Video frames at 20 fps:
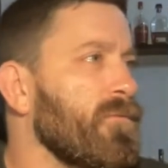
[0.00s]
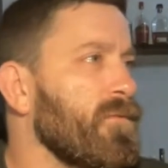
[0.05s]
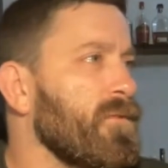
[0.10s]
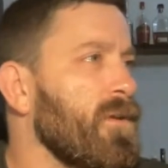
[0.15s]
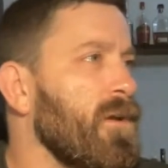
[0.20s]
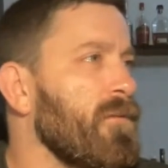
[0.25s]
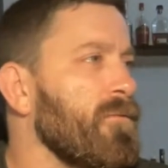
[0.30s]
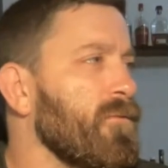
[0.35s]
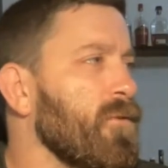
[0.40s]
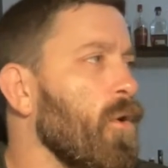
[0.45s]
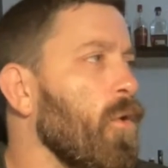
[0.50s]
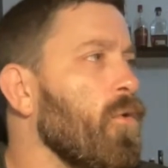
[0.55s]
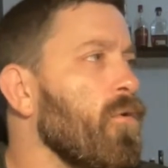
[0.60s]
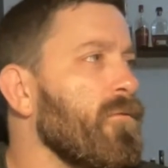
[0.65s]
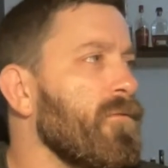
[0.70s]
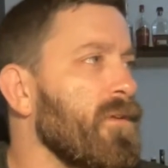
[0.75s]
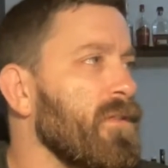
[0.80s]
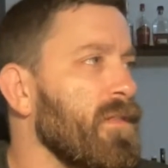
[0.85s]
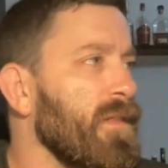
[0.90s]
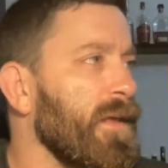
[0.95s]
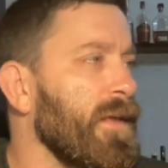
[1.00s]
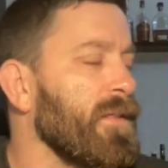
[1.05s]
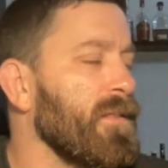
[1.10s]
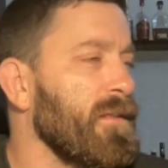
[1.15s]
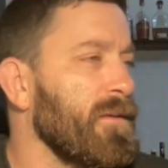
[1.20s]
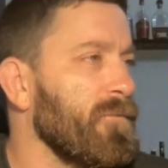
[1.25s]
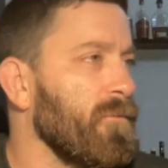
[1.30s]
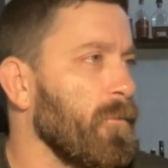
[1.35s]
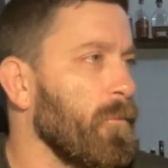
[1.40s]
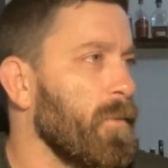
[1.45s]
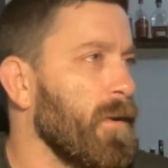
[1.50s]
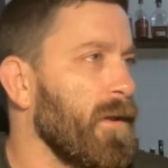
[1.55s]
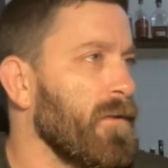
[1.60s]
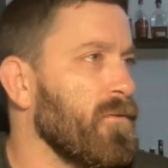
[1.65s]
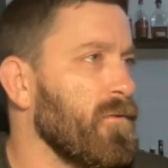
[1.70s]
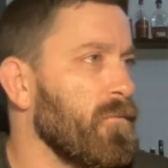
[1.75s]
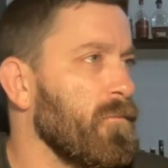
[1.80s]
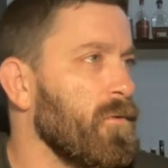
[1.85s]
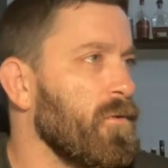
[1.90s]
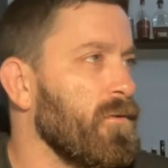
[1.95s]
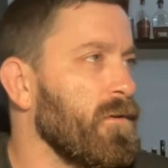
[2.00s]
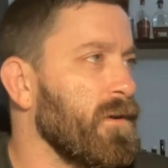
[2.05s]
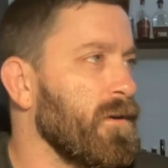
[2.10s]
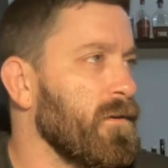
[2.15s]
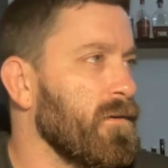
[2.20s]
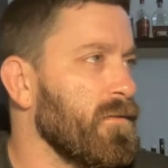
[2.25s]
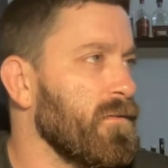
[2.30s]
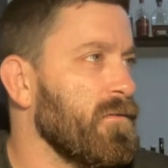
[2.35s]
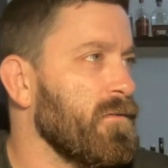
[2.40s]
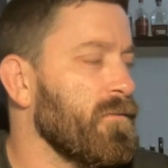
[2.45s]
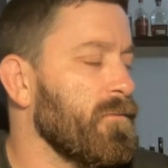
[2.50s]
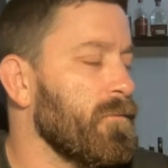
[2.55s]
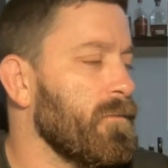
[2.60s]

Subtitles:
Tough go of it lately for Pedro Munhoz.